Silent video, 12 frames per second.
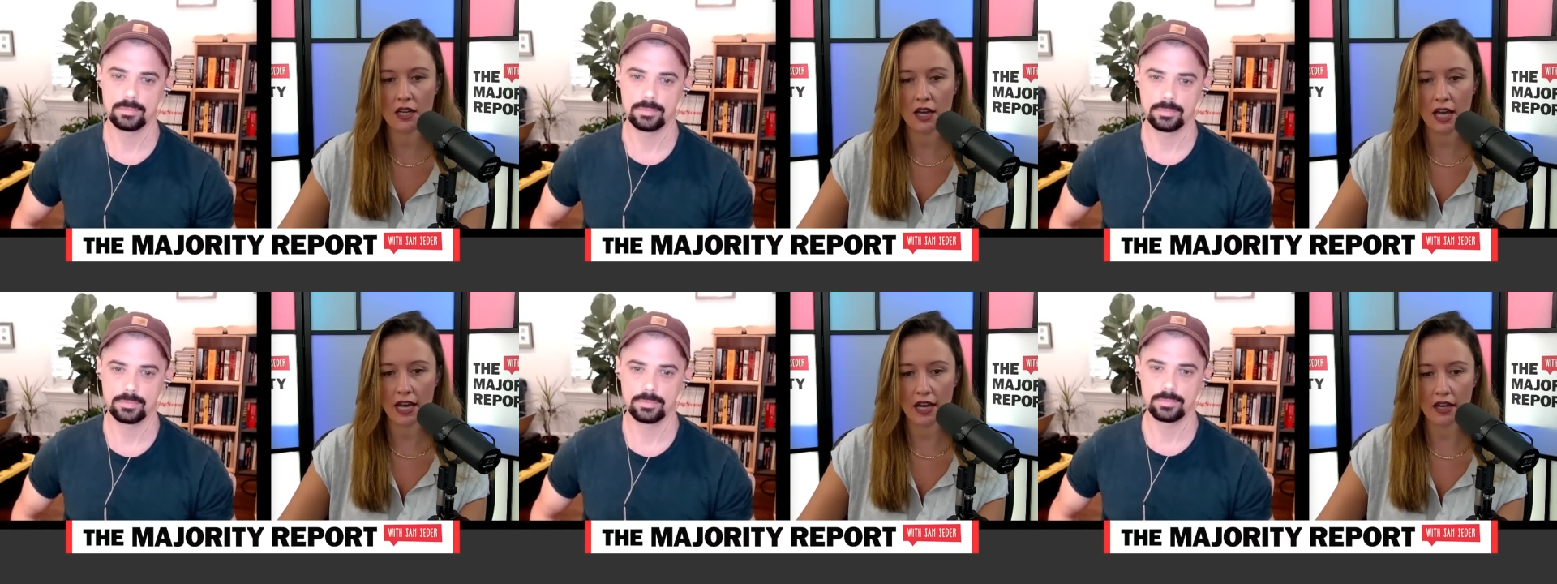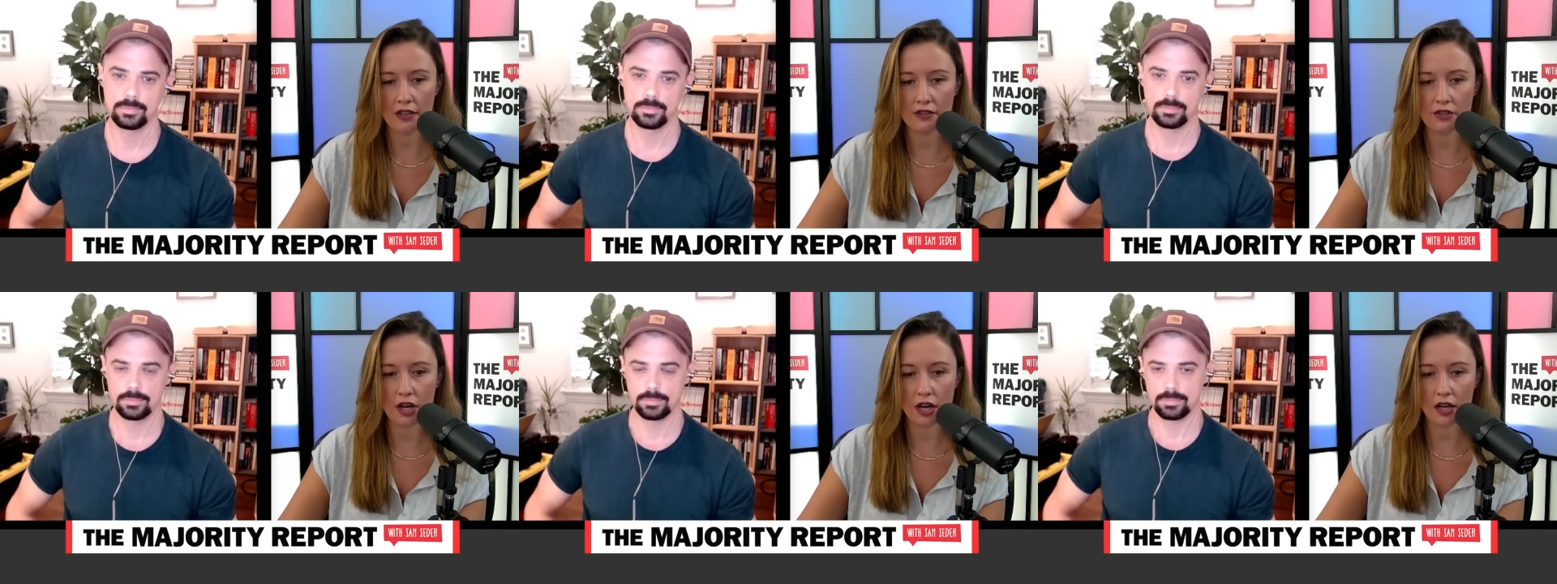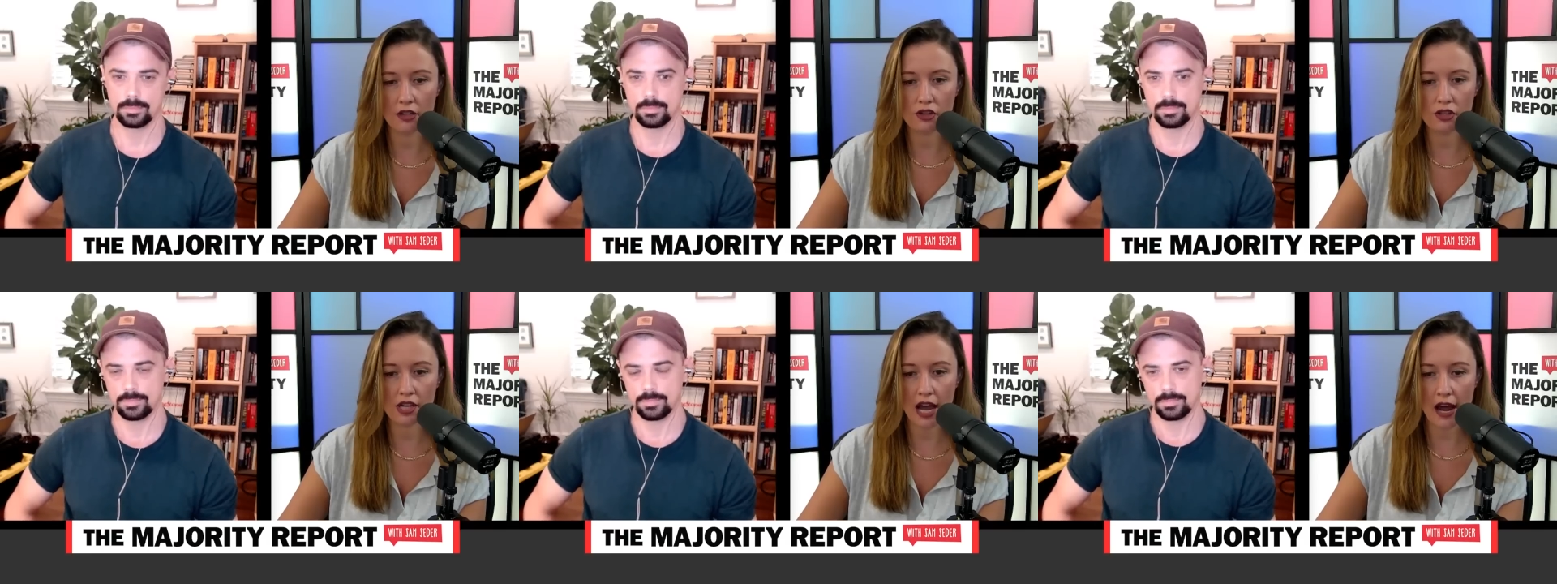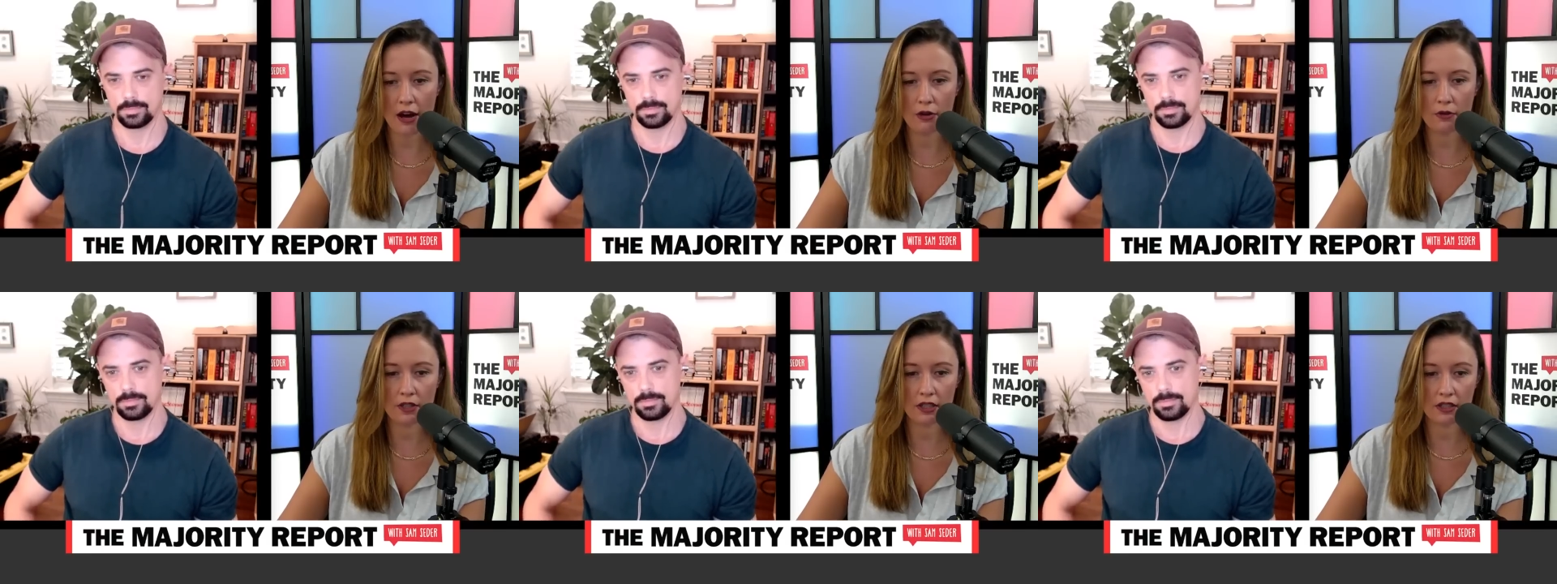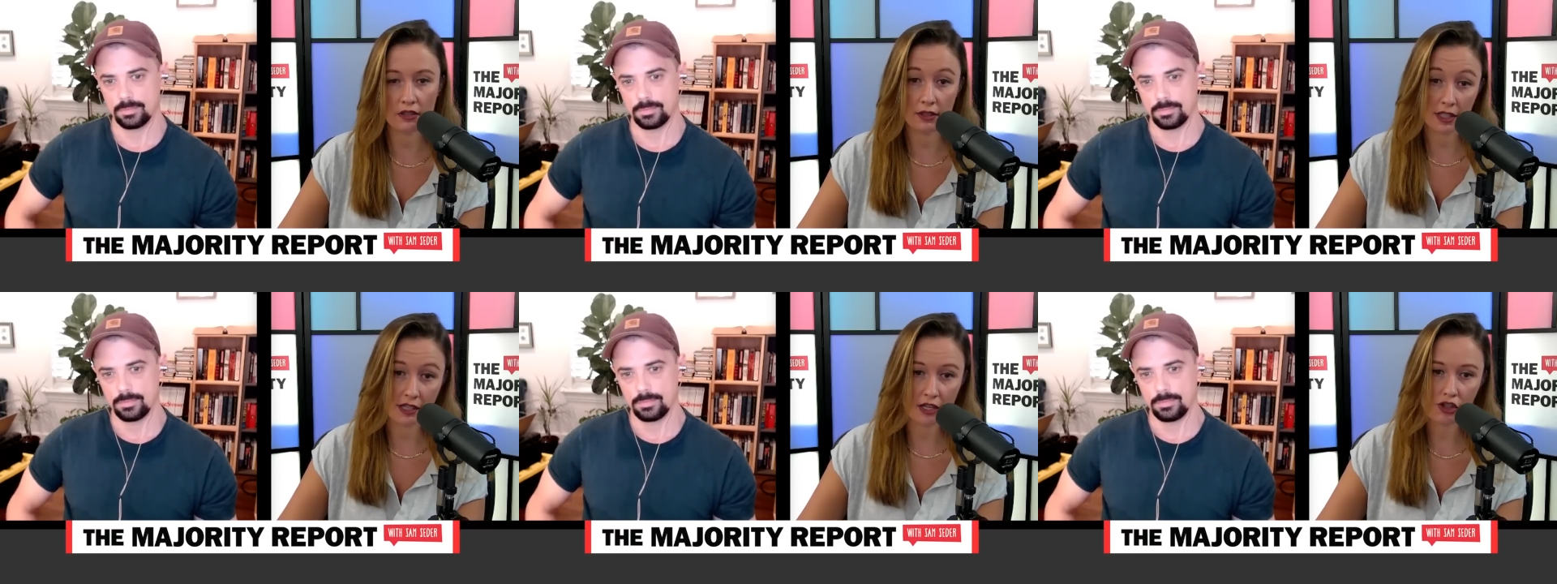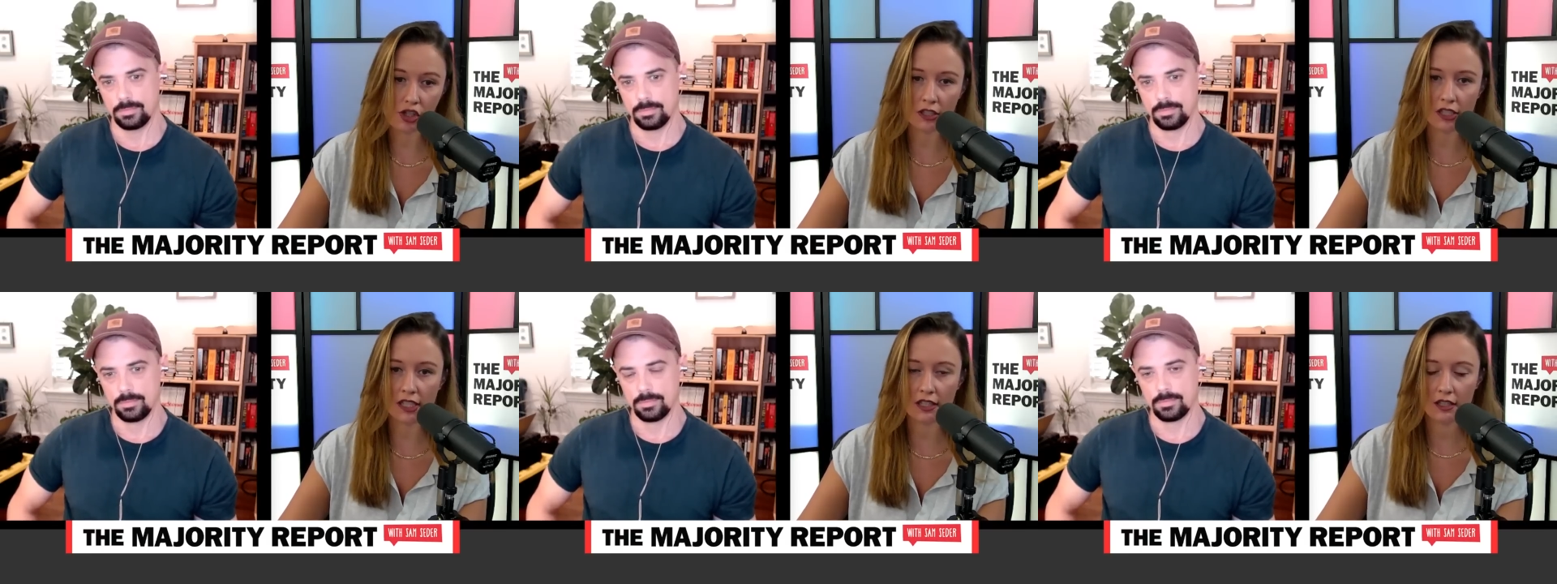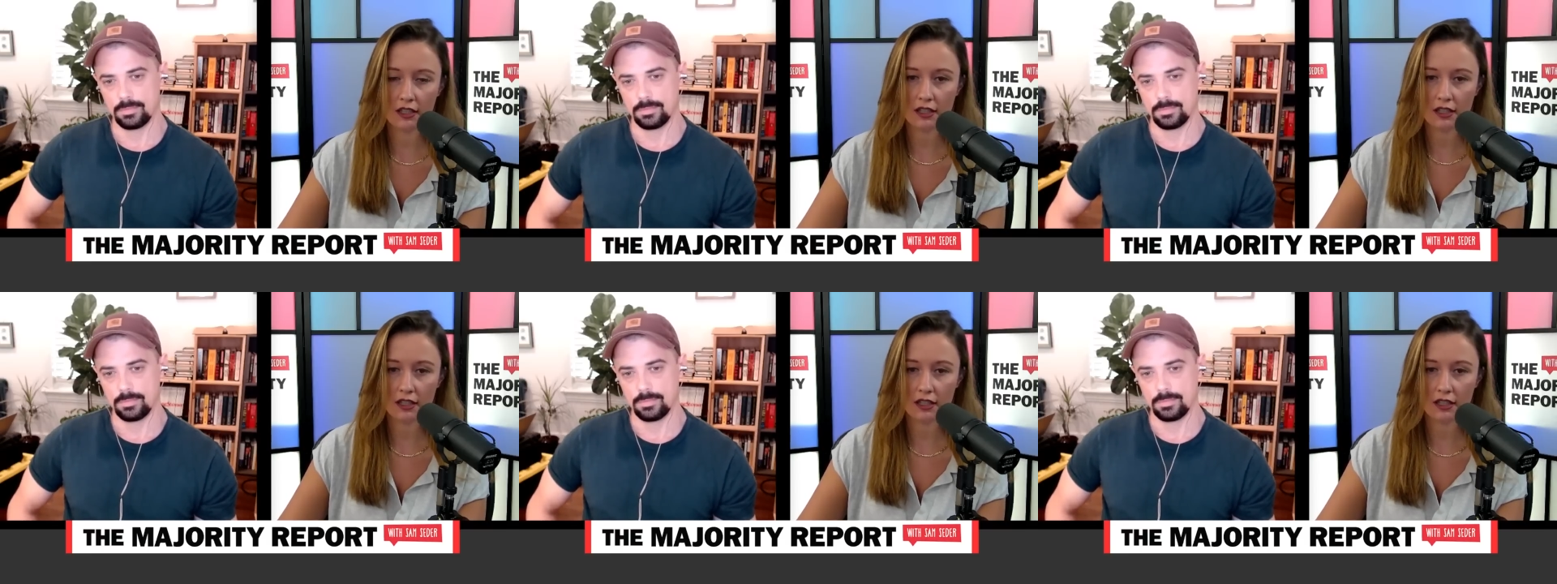Speaker 1: and just how essentially